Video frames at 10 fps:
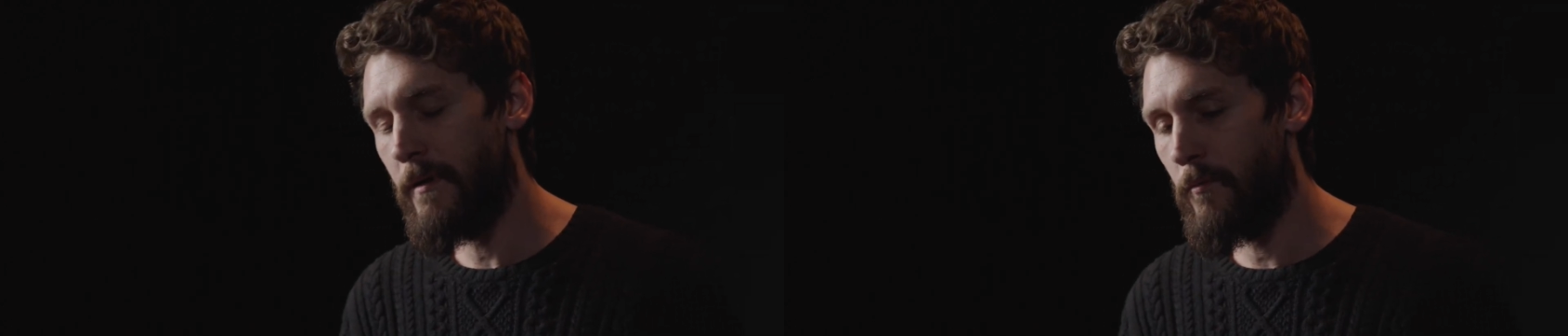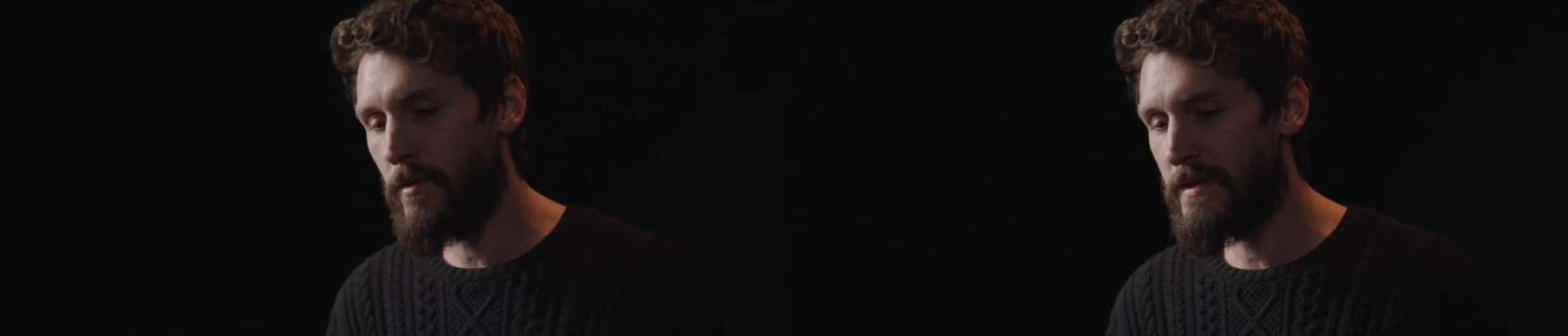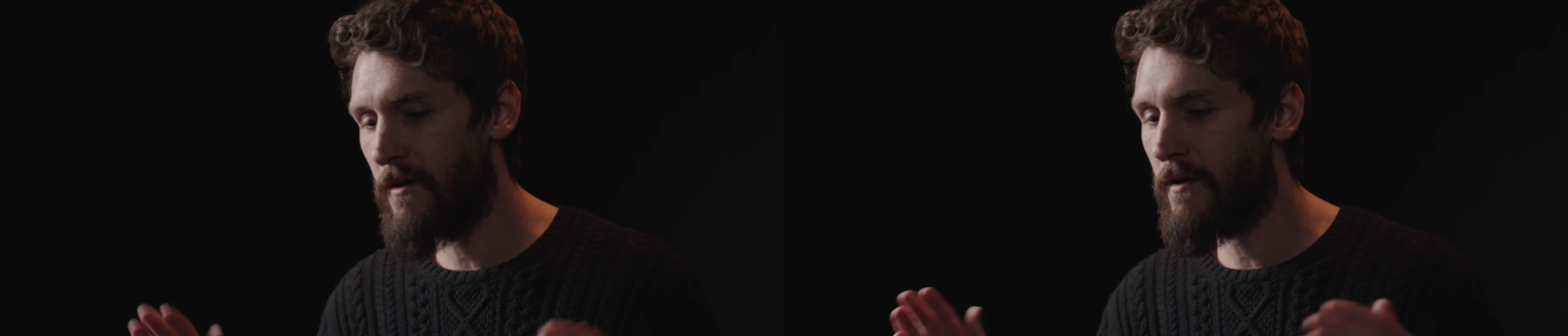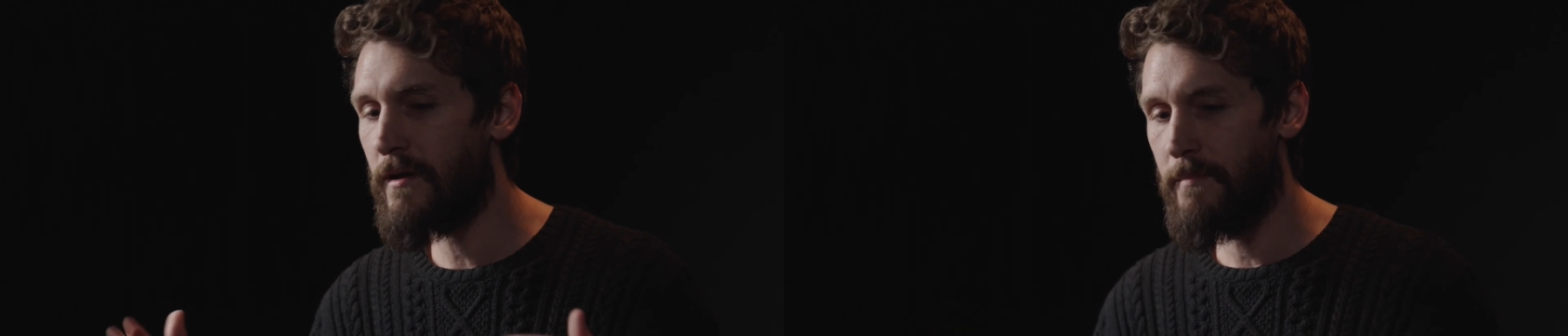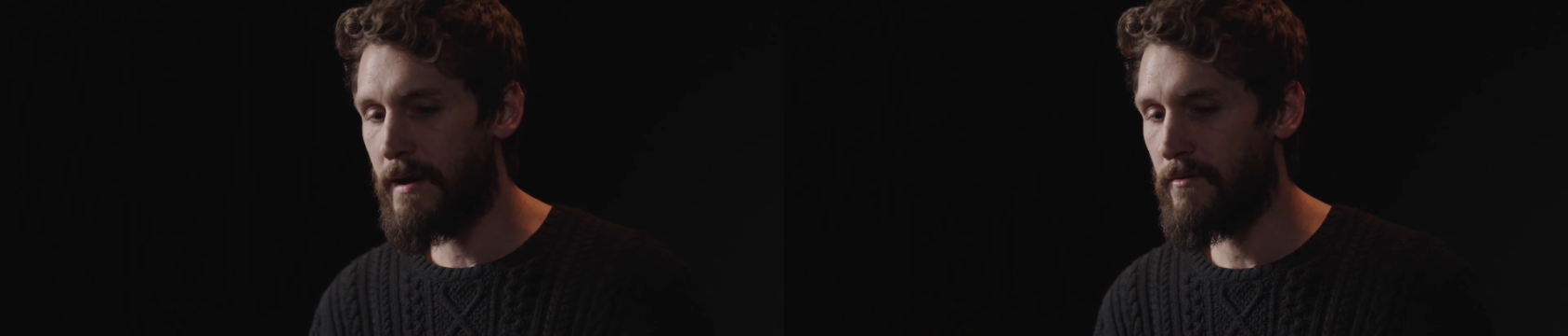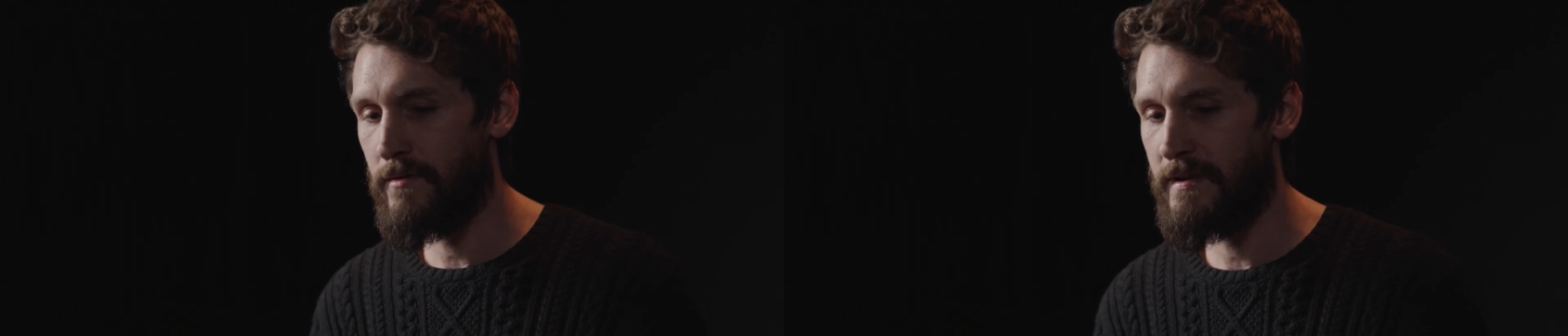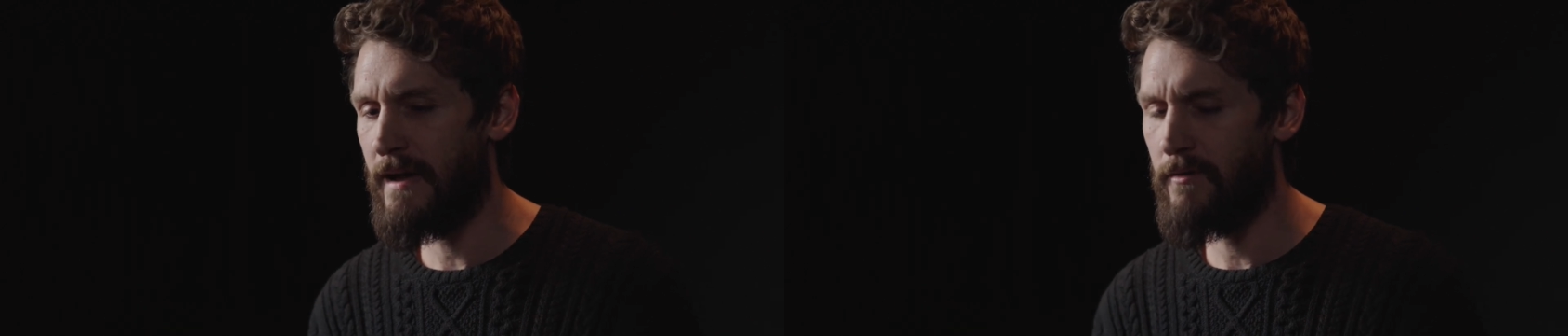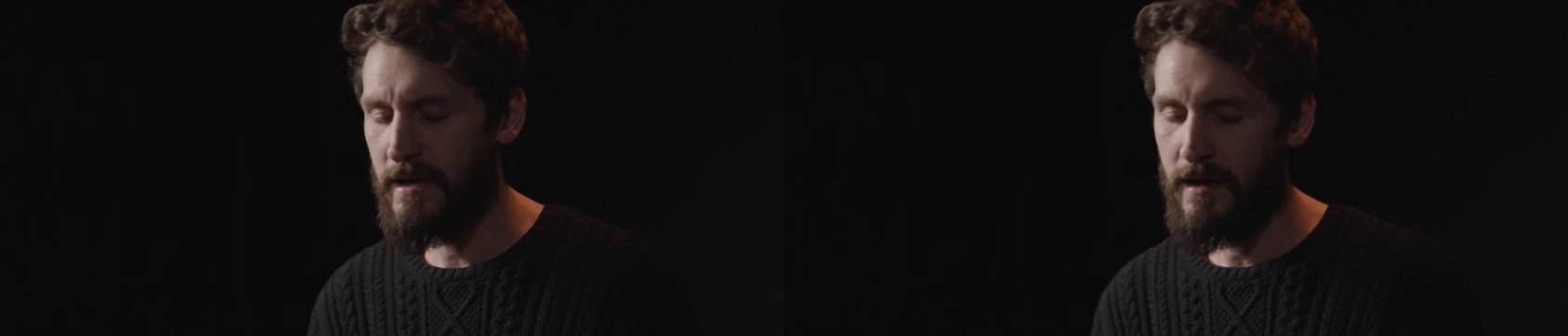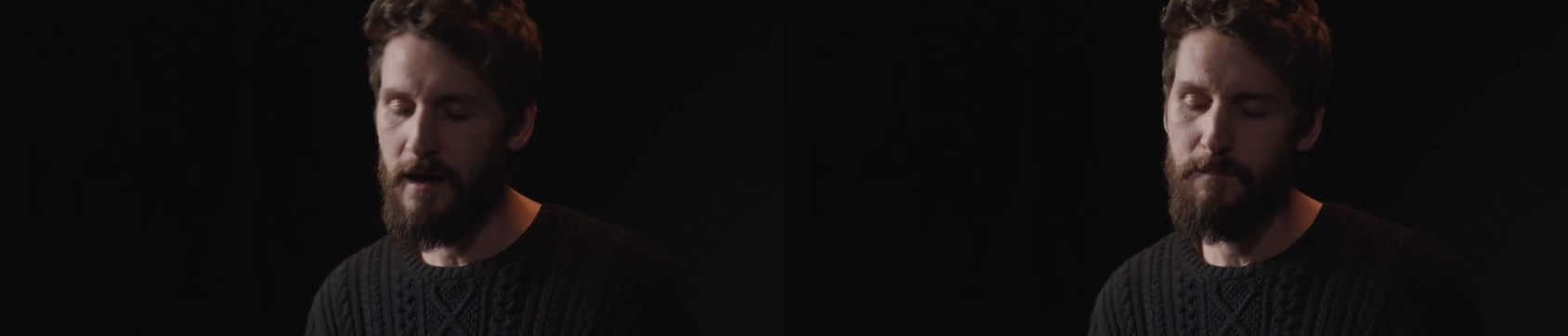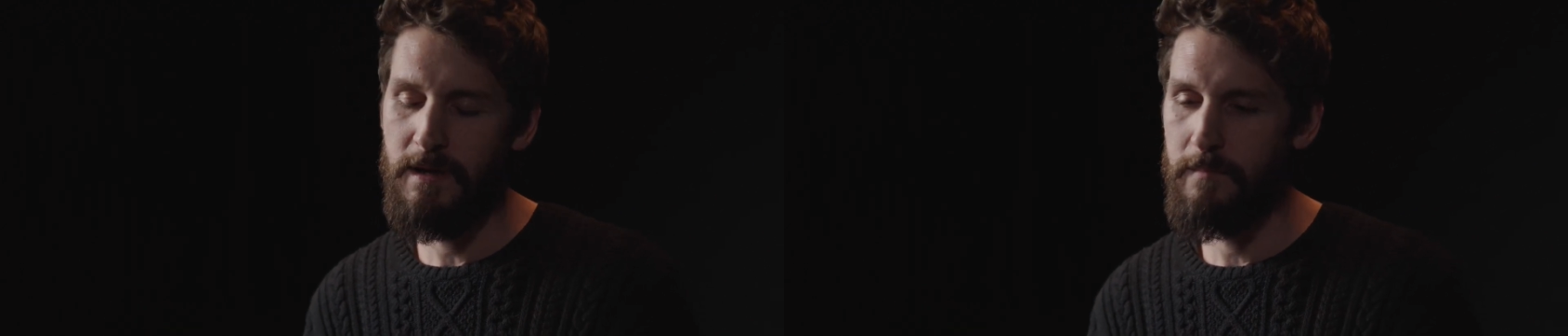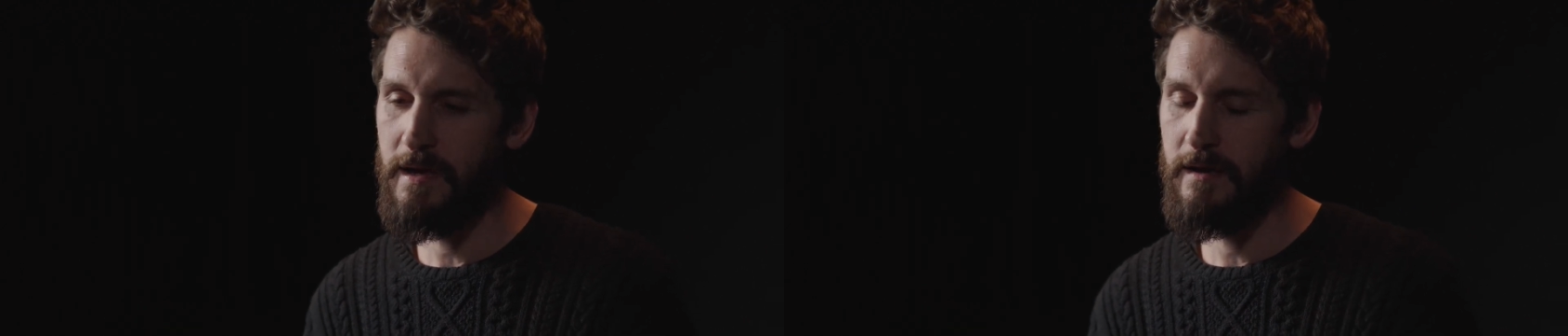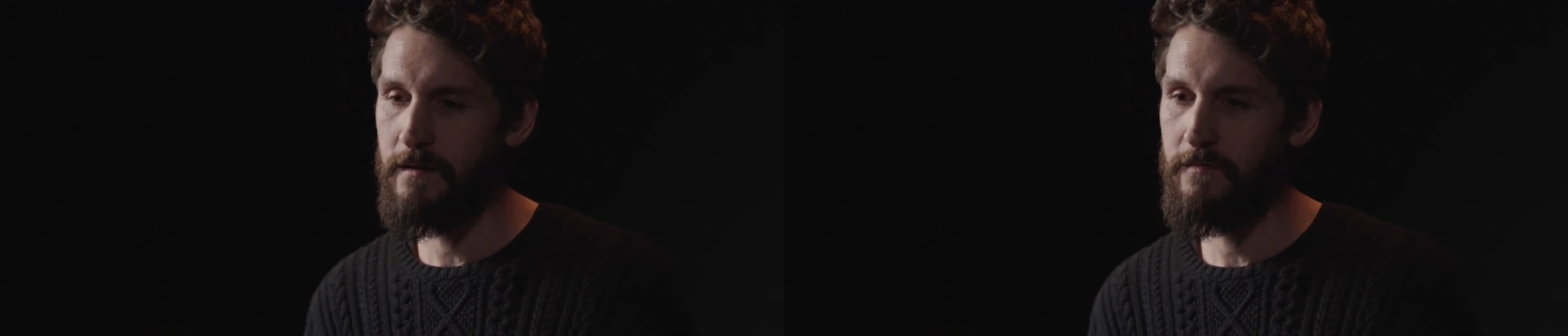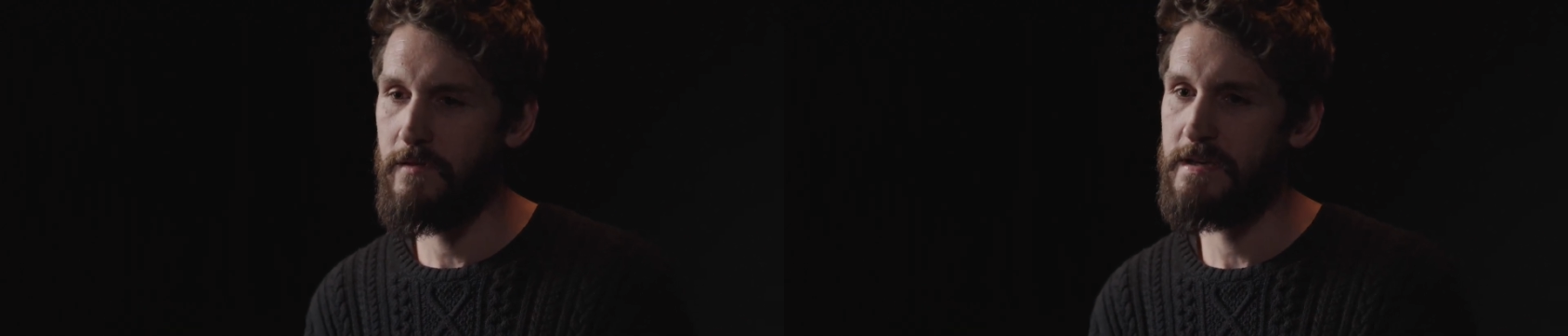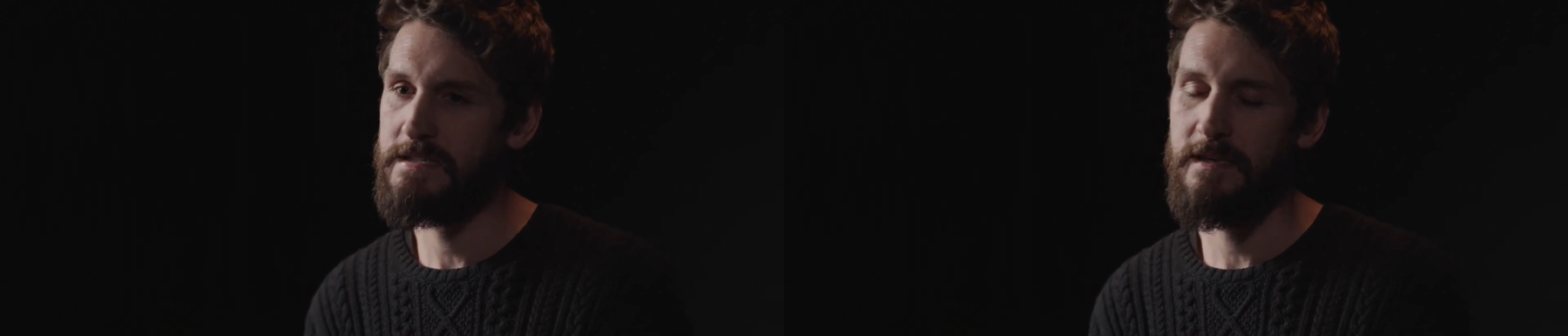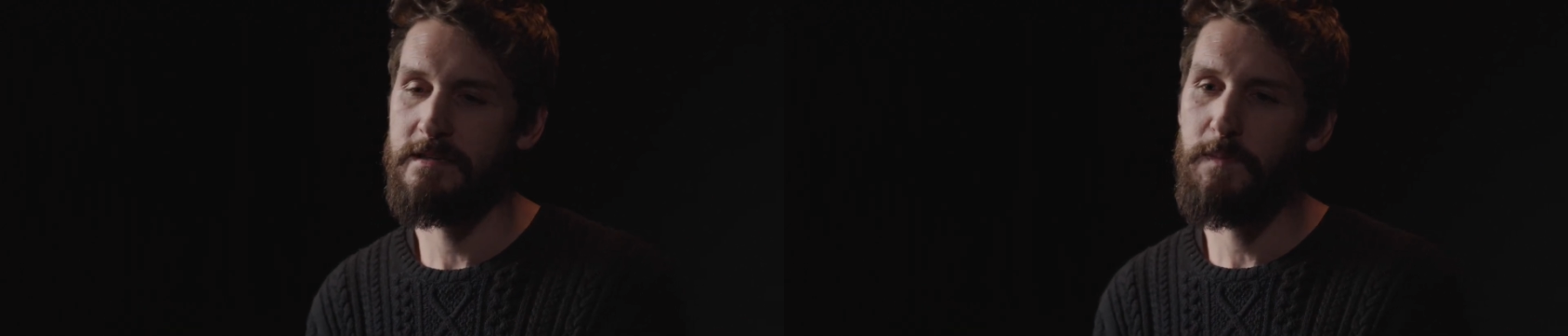We talk about doubt and God being big enough for these things,